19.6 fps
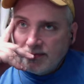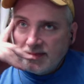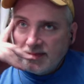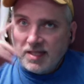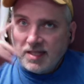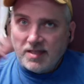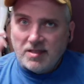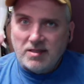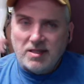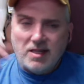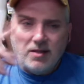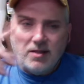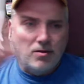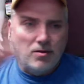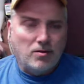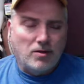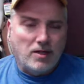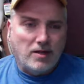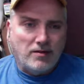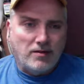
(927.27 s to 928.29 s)
They say
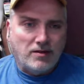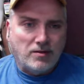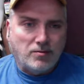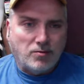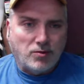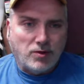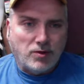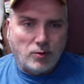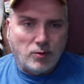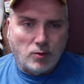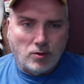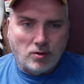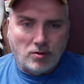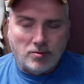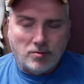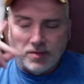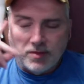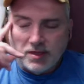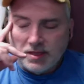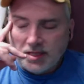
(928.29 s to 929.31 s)
you have to pre-order
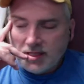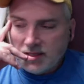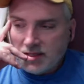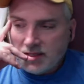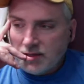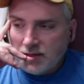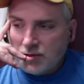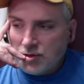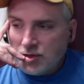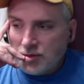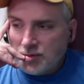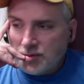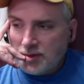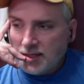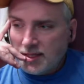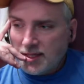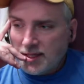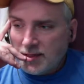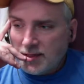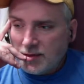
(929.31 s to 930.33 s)
them, but they say they're
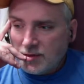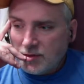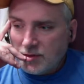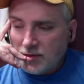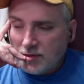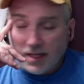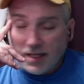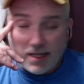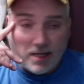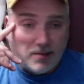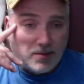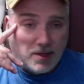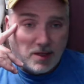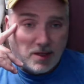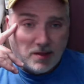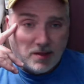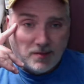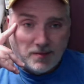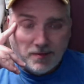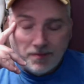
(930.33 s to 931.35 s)
shipping now, so I got
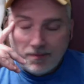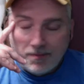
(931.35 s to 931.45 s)
mine.